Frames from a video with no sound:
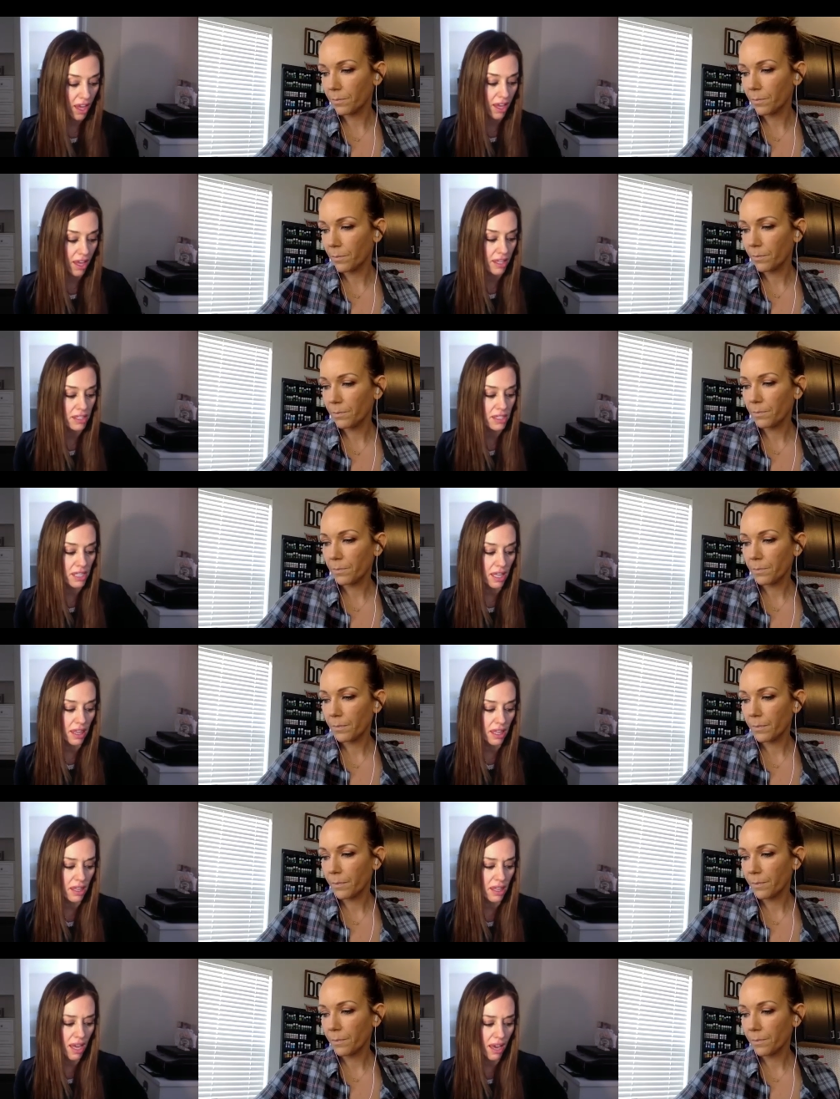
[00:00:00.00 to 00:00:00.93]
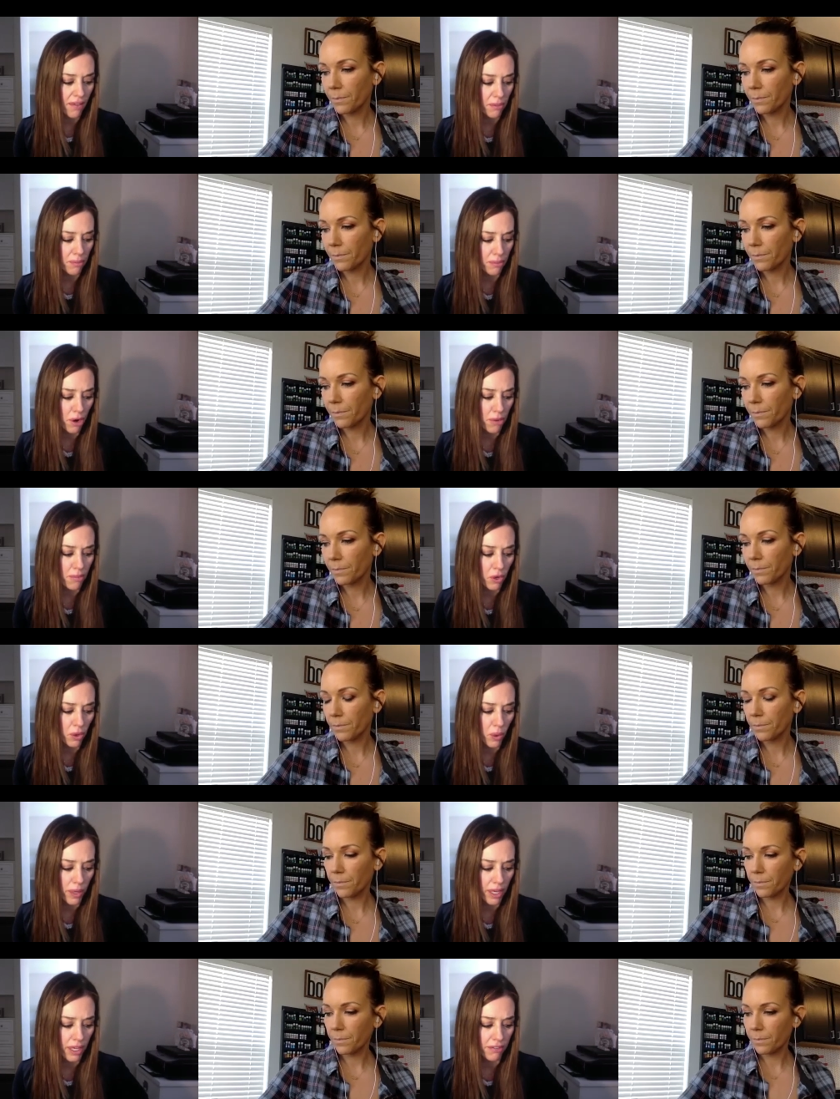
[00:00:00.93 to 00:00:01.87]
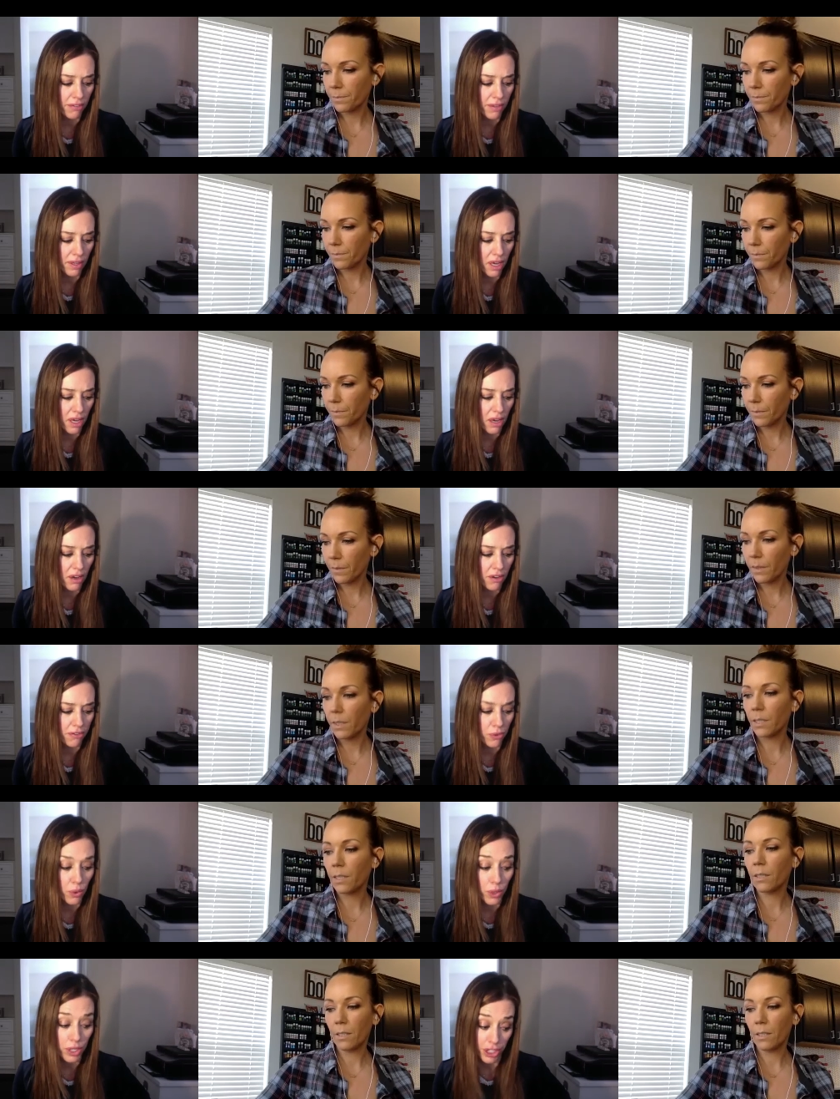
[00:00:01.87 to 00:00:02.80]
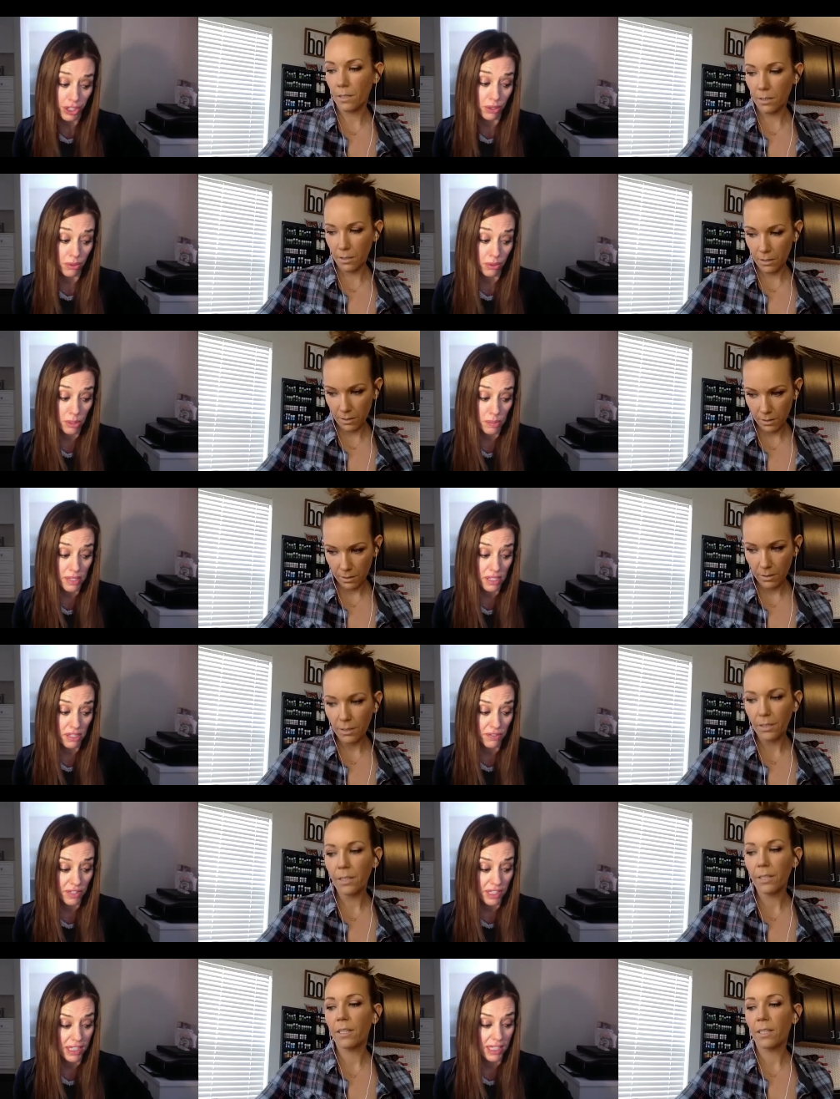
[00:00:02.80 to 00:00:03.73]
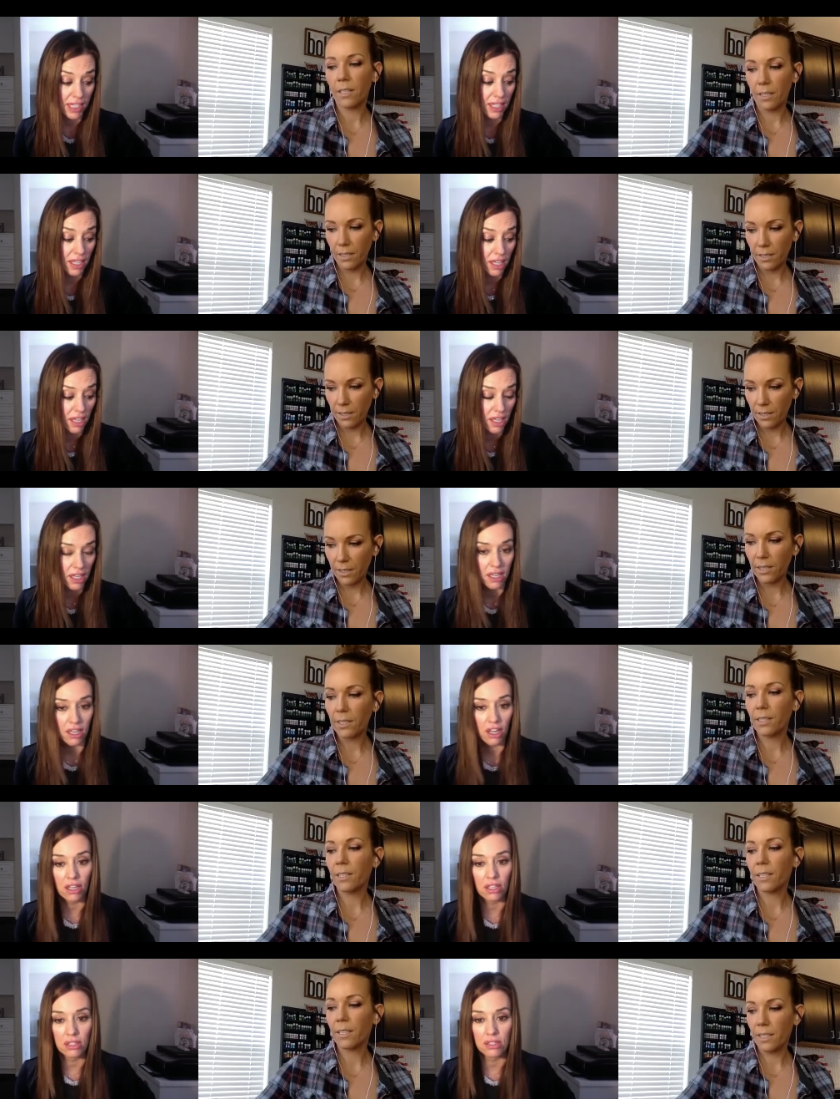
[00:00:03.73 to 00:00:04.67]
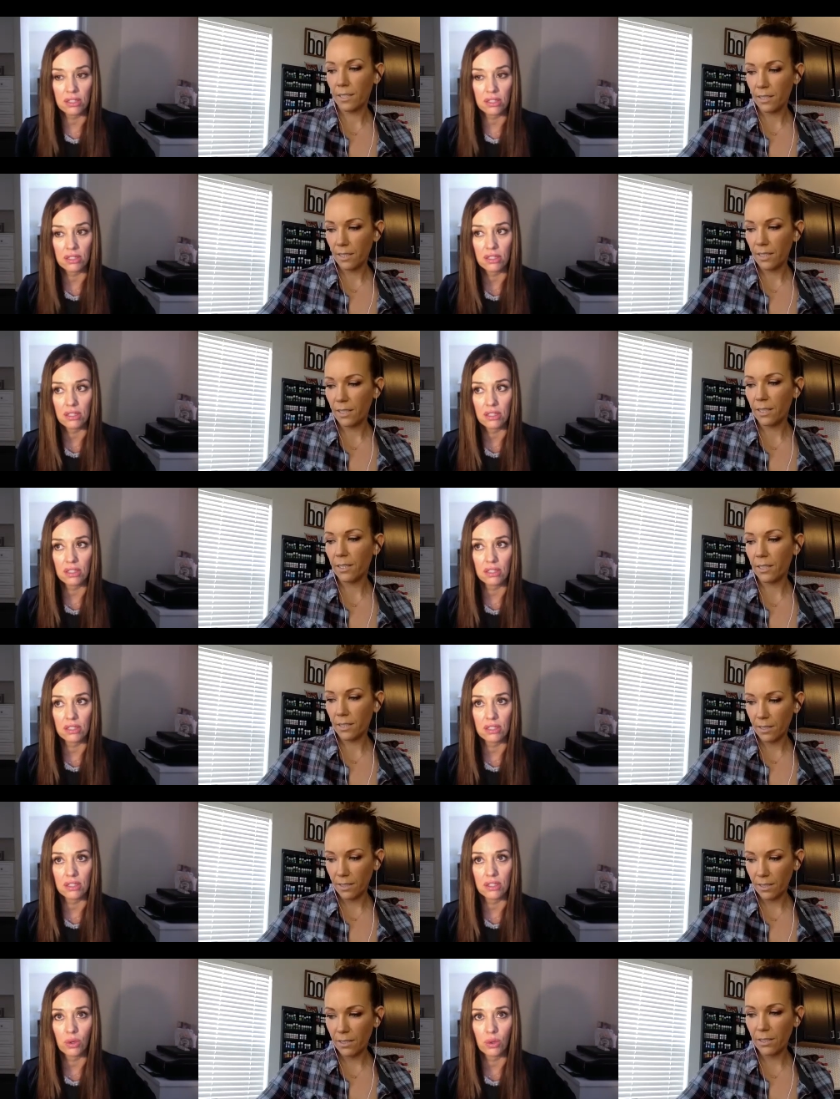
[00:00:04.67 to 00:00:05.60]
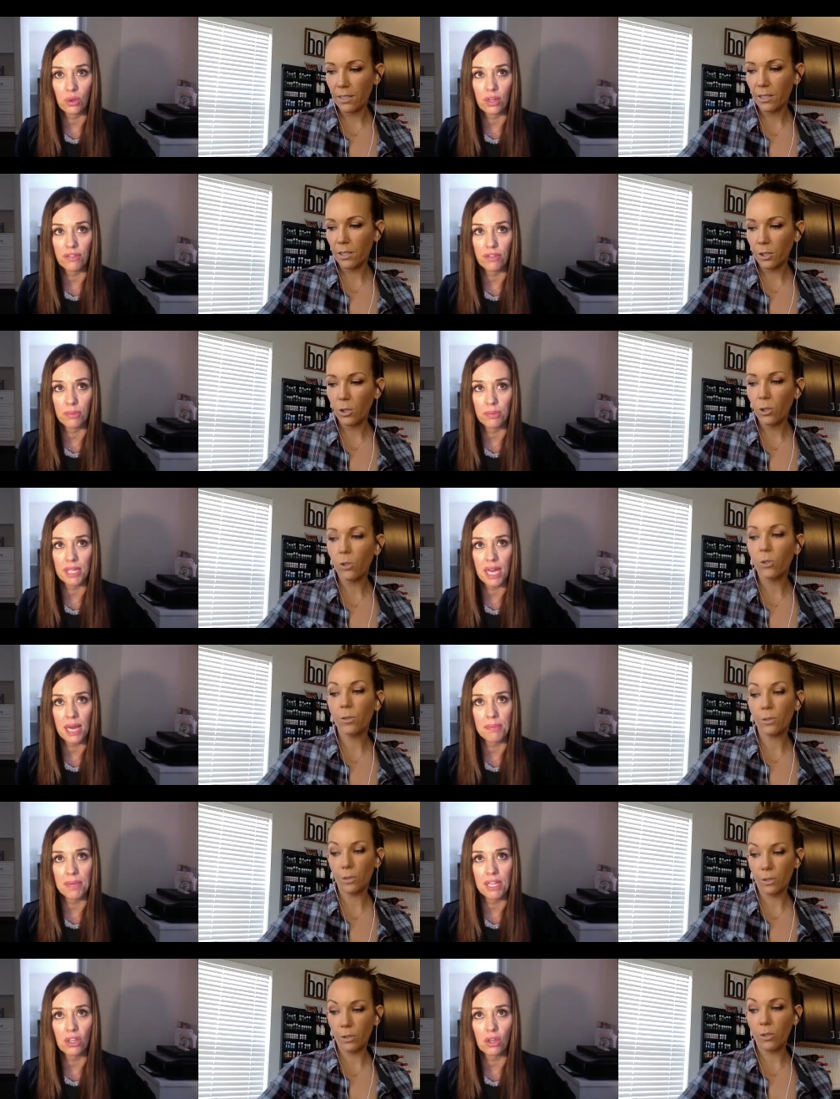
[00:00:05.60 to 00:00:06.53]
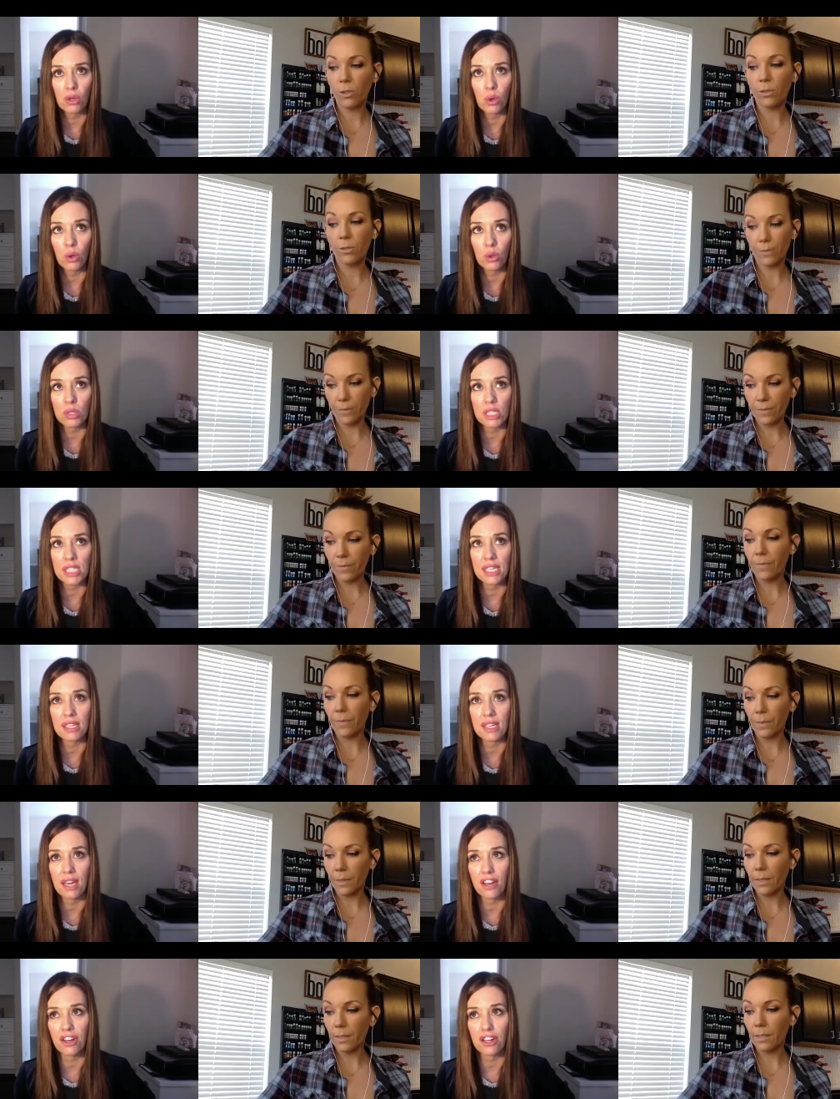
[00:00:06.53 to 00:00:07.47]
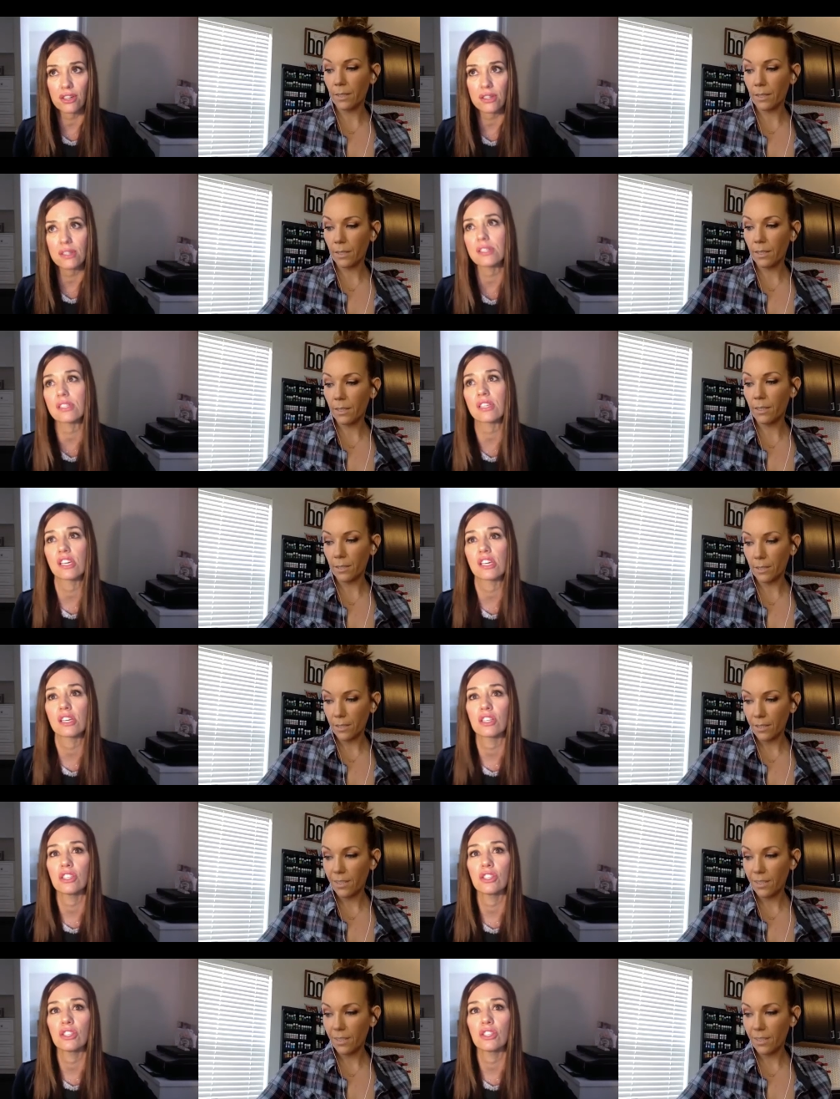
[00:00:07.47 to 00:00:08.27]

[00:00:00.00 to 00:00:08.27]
Speaker 1: And I think they have a promo going if, uh, for you specifically called gold. If you type in gold getters,